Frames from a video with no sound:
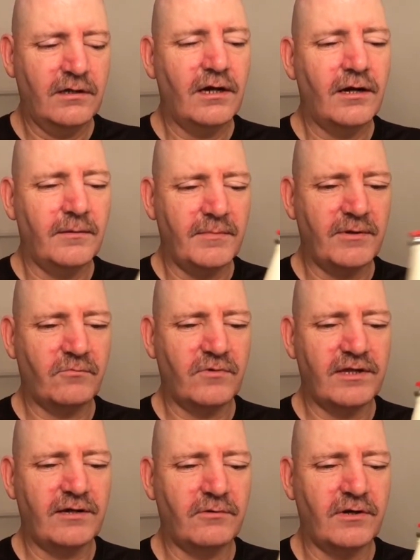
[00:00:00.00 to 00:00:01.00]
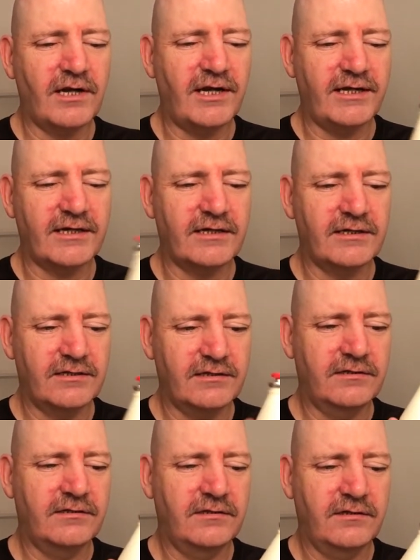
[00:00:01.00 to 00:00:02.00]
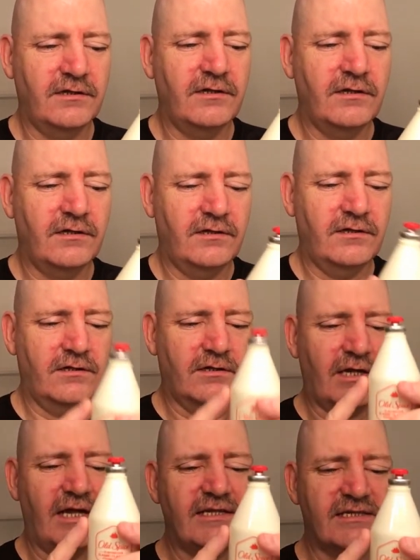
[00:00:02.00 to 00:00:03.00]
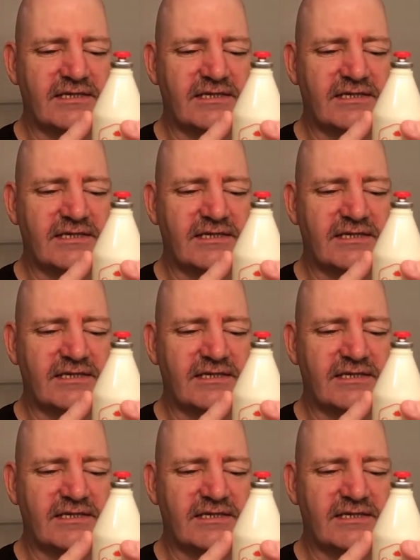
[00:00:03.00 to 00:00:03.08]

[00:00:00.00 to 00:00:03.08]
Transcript: I remember when they were like, kind of